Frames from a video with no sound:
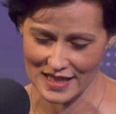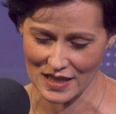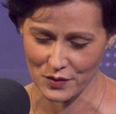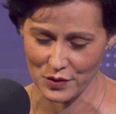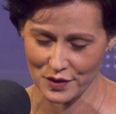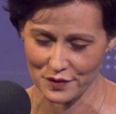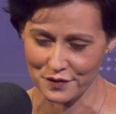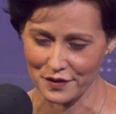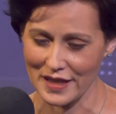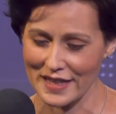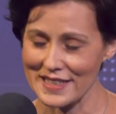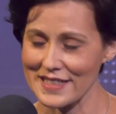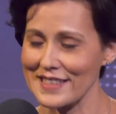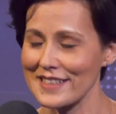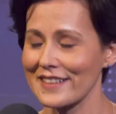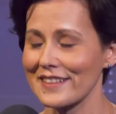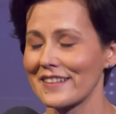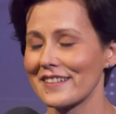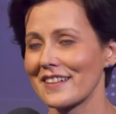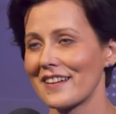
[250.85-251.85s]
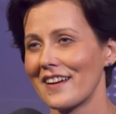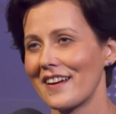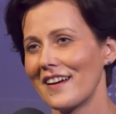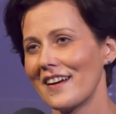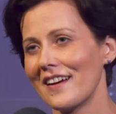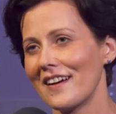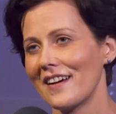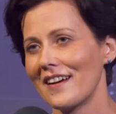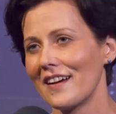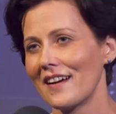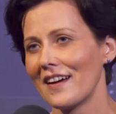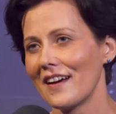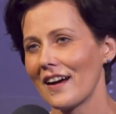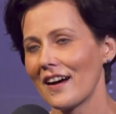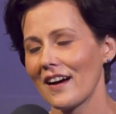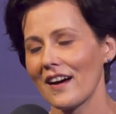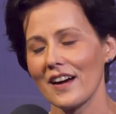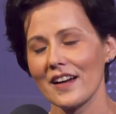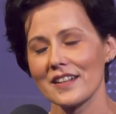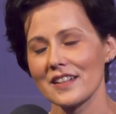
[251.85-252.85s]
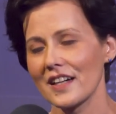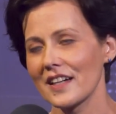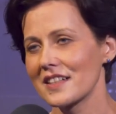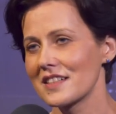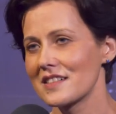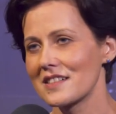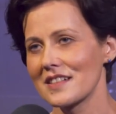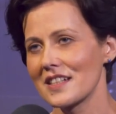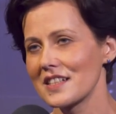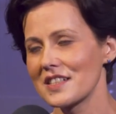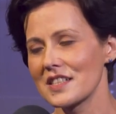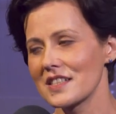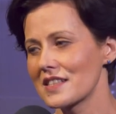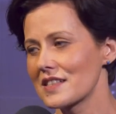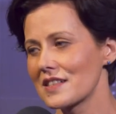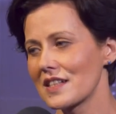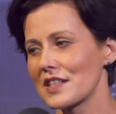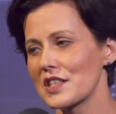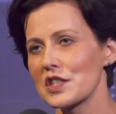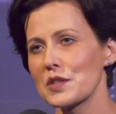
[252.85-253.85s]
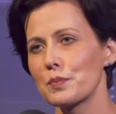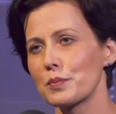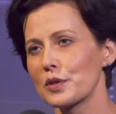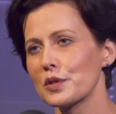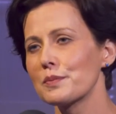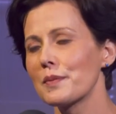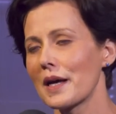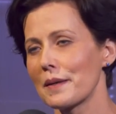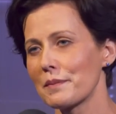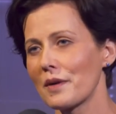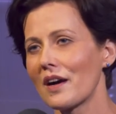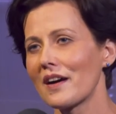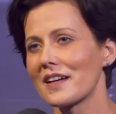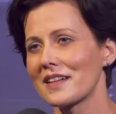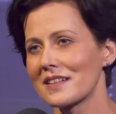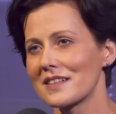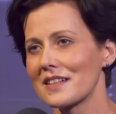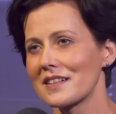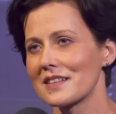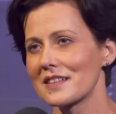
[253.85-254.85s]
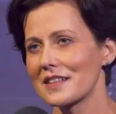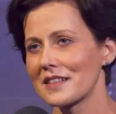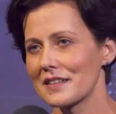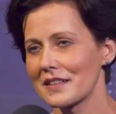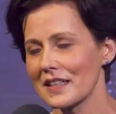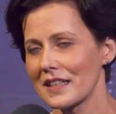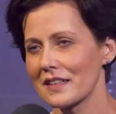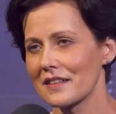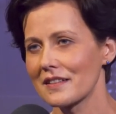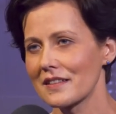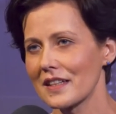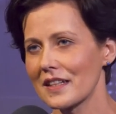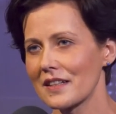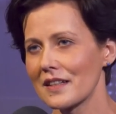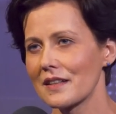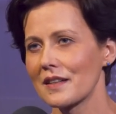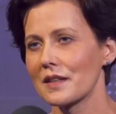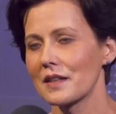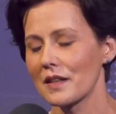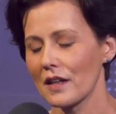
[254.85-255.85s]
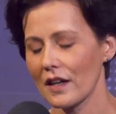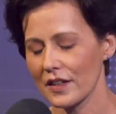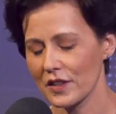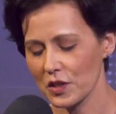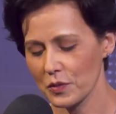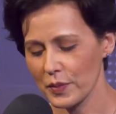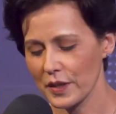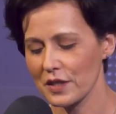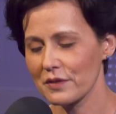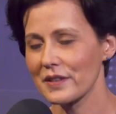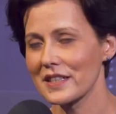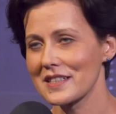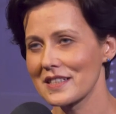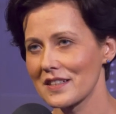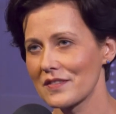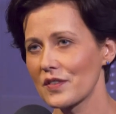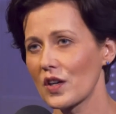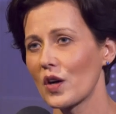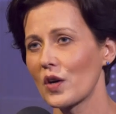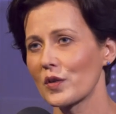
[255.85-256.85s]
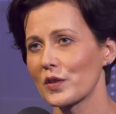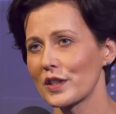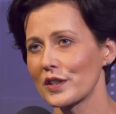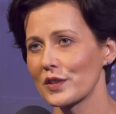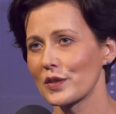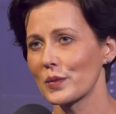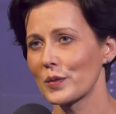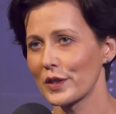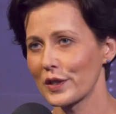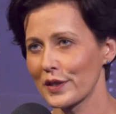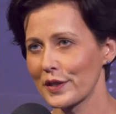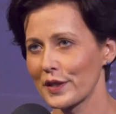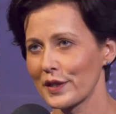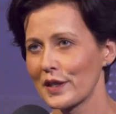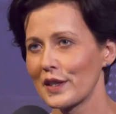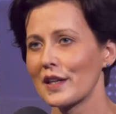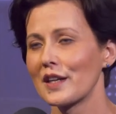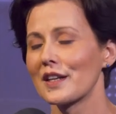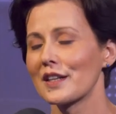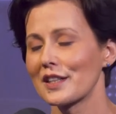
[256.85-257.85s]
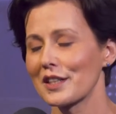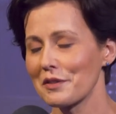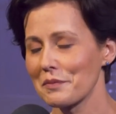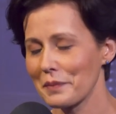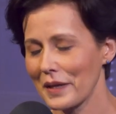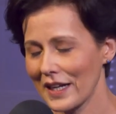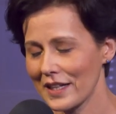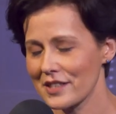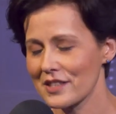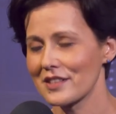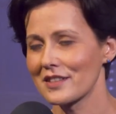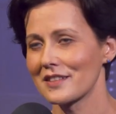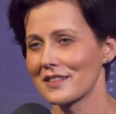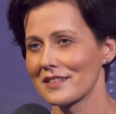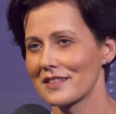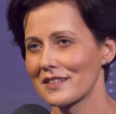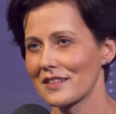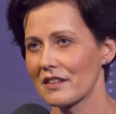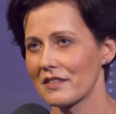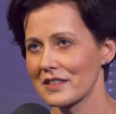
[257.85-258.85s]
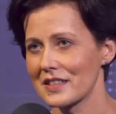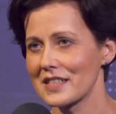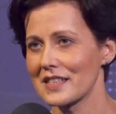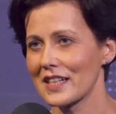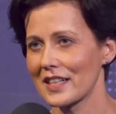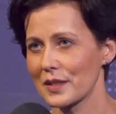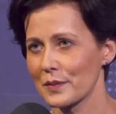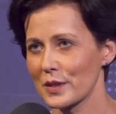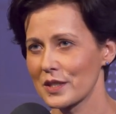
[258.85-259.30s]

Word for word: day with a friend, and it just blew my mind to think that I could be arrested for holding the word compassion on Tiananmen.